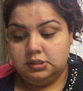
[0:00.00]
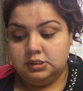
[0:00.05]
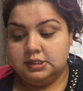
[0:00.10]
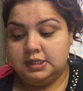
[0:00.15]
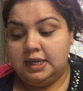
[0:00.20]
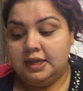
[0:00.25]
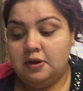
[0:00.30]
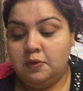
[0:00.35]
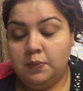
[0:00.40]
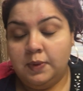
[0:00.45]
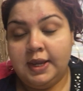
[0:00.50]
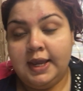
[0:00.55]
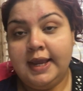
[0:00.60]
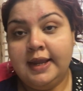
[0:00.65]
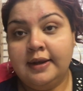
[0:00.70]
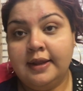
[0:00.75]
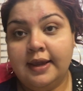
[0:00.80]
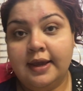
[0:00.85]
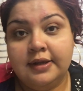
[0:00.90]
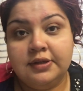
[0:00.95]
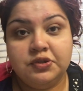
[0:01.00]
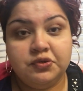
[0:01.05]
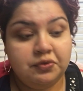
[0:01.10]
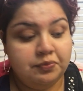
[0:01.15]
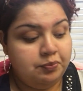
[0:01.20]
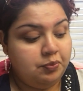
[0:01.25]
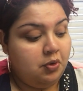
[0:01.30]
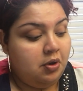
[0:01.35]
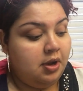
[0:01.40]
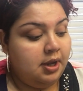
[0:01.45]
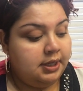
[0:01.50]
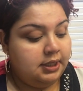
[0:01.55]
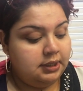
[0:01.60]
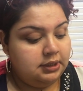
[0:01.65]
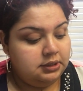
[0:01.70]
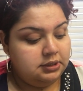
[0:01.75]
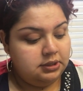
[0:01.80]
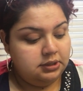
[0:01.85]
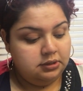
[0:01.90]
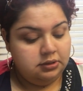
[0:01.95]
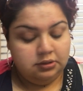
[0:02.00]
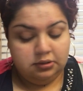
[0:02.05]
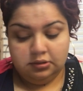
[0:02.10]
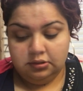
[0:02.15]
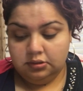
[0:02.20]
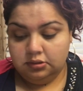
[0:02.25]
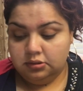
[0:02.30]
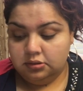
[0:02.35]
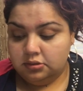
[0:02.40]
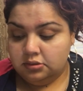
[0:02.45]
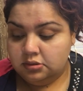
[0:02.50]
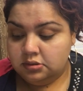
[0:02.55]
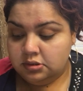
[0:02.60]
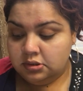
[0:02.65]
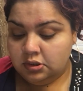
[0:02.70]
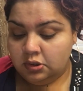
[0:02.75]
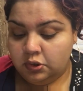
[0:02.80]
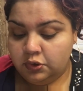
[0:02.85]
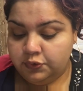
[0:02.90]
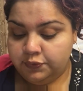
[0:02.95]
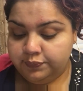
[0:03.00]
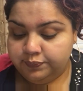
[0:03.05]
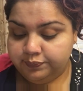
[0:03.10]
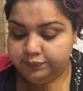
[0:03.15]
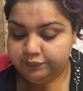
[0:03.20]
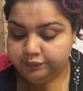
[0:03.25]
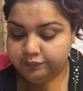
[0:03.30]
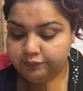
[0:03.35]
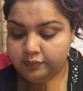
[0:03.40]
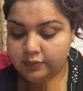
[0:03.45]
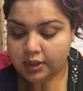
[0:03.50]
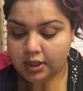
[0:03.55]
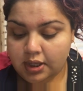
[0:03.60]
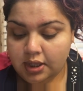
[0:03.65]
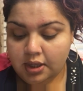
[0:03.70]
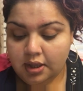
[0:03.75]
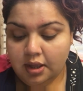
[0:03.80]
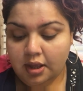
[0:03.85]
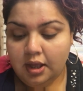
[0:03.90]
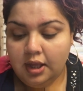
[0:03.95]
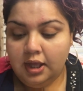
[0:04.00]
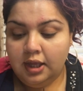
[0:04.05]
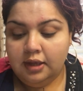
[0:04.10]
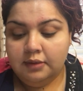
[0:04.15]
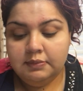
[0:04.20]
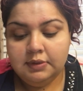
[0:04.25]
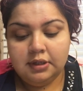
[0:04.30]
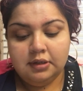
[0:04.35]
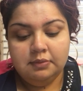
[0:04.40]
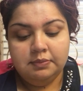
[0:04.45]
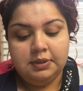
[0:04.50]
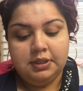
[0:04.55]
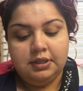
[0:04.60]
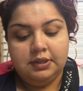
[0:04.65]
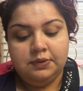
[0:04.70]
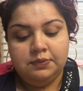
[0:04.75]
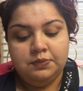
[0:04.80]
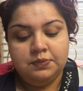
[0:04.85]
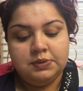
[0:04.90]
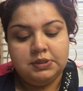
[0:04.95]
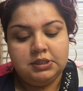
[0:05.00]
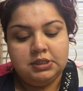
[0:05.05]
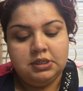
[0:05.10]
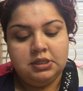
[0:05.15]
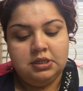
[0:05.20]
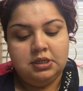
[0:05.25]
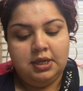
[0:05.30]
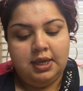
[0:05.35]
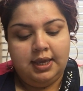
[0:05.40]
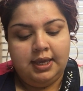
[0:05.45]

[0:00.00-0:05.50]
take away any extra product. So I'm going to be using